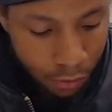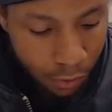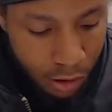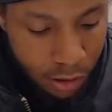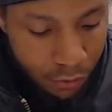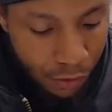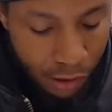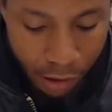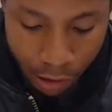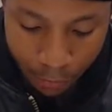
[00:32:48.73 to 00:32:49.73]
Verse
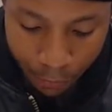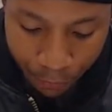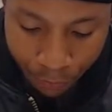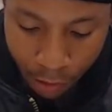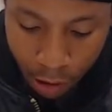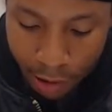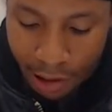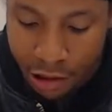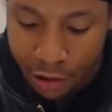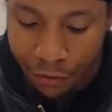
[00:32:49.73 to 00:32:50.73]
50. A
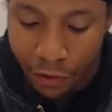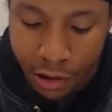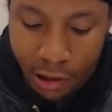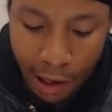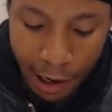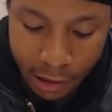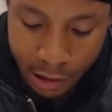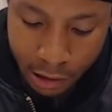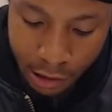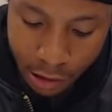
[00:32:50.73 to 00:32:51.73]
nation of fierce
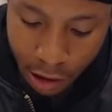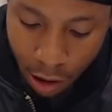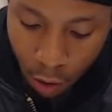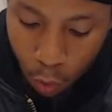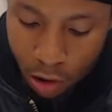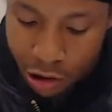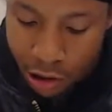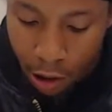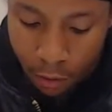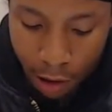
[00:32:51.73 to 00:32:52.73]
continents, which
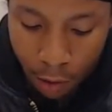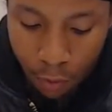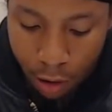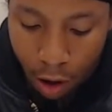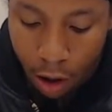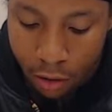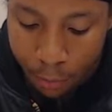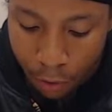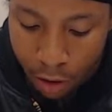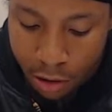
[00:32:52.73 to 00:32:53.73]
shall not regard the
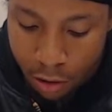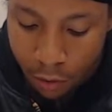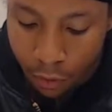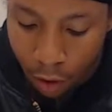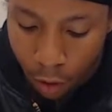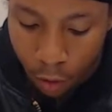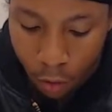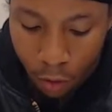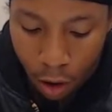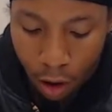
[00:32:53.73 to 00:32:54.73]
person of the
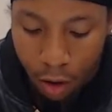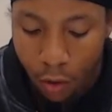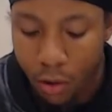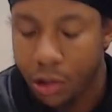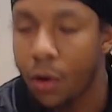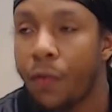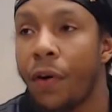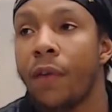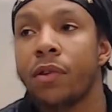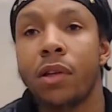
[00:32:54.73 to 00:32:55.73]
old, nor show
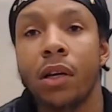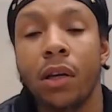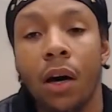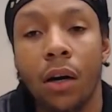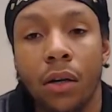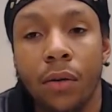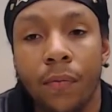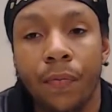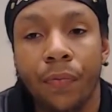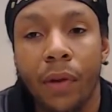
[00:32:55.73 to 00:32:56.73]
favor to the young.
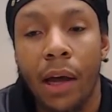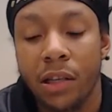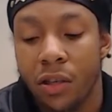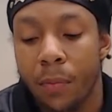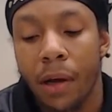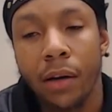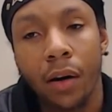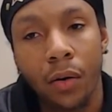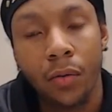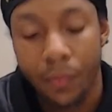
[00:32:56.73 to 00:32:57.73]
As you may
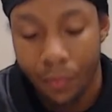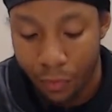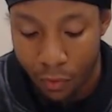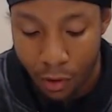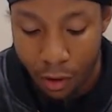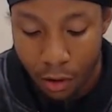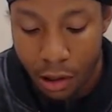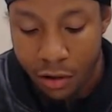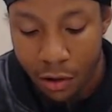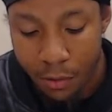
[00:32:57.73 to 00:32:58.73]
know,
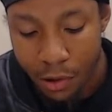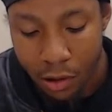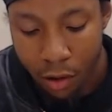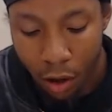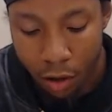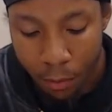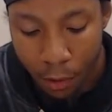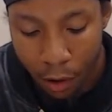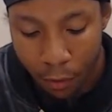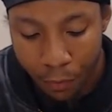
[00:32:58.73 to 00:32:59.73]
this scripture is talking
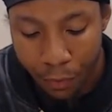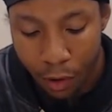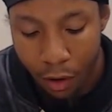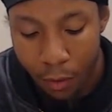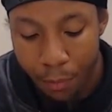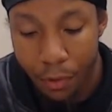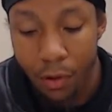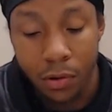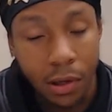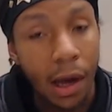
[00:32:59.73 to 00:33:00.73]
about the
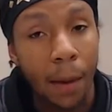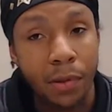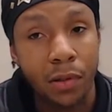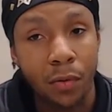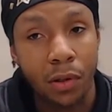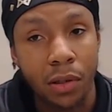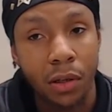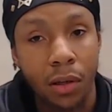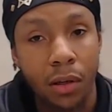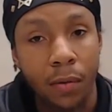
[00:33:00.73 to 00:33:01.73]
abuse that happens to us,
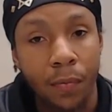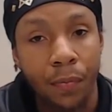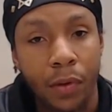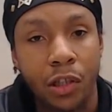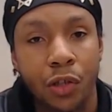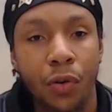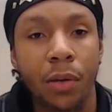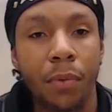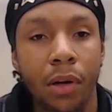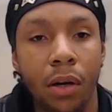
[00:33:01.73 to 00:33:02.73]
the
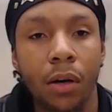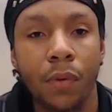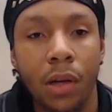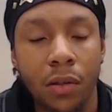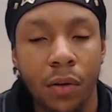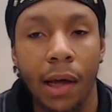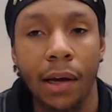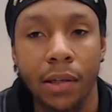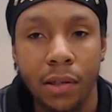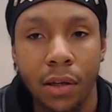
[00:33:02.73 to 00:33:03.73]
treatment of the
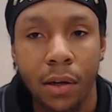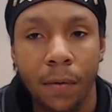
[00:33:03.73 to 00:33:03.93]
Israelites.